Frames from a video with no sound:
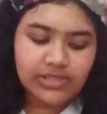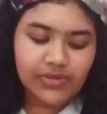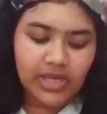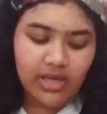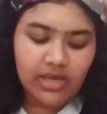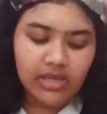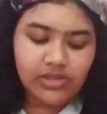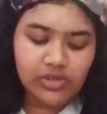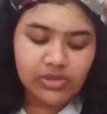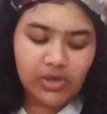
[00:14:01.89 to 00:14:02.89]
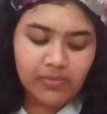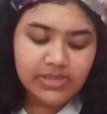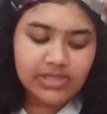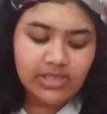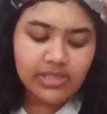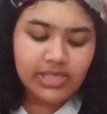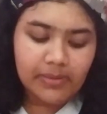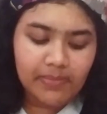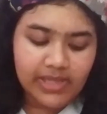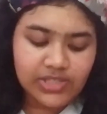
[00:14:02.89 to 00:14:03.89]
So here, the domicile a
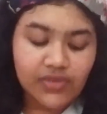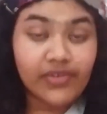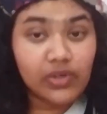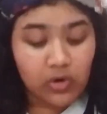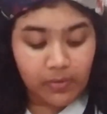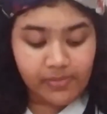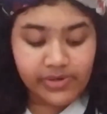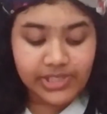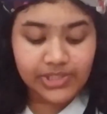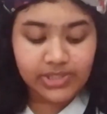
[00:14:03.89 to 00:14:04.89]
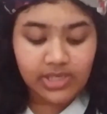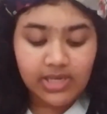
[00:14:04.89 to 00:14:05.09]
place of incorporation